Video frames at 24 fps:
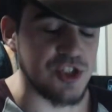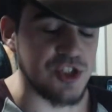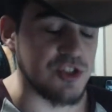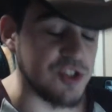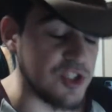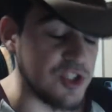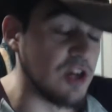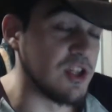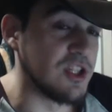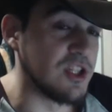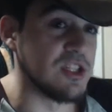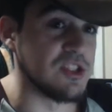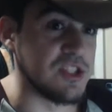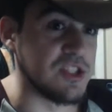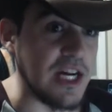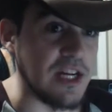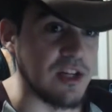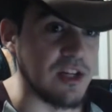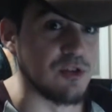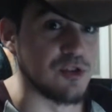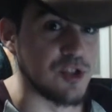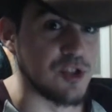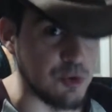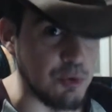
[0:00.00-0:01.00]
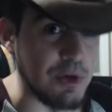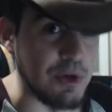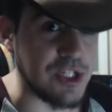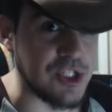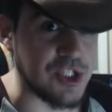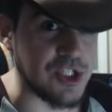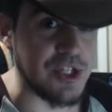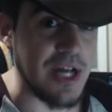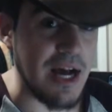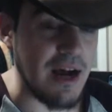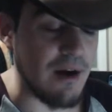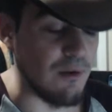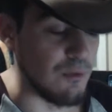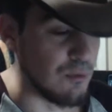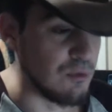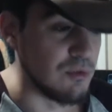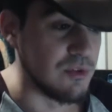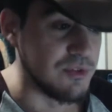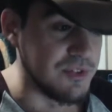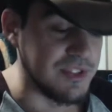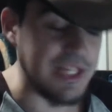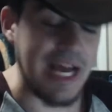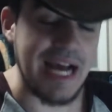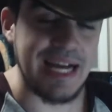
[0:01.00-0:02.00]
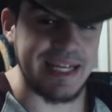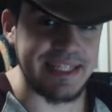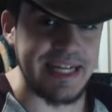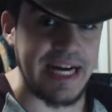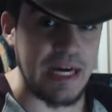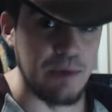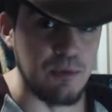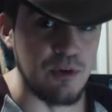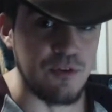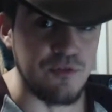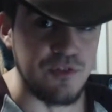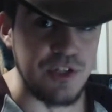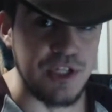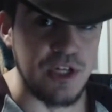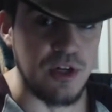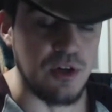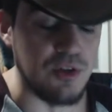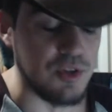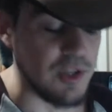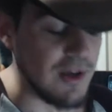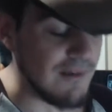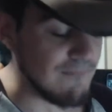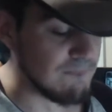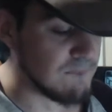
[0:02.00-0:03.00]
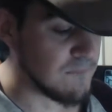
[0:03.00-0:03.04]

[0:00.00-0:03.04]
It's called the Nintendo Switch now. That got revealed.